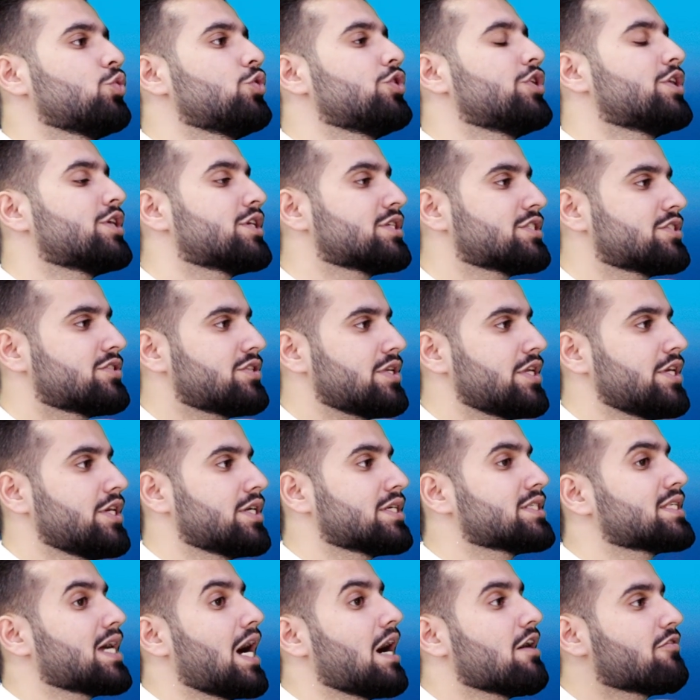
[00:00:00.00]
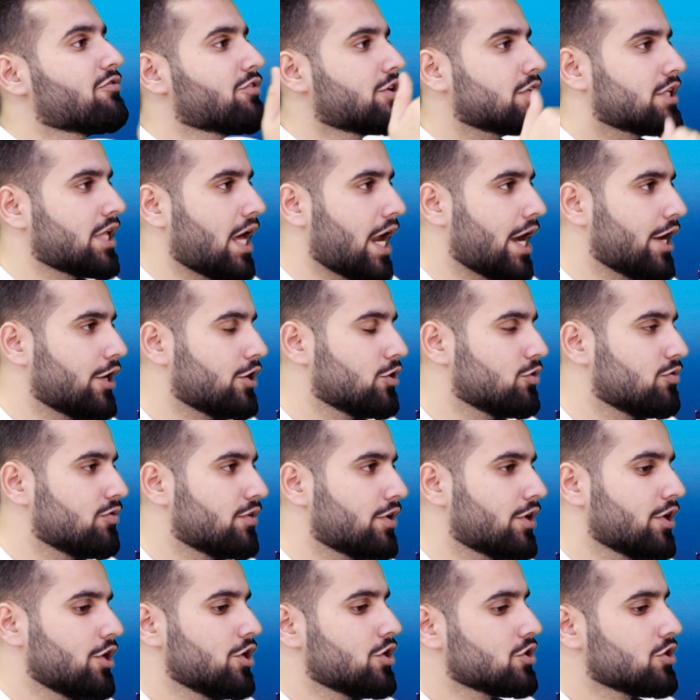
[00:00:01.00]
years, 3 years after the handover.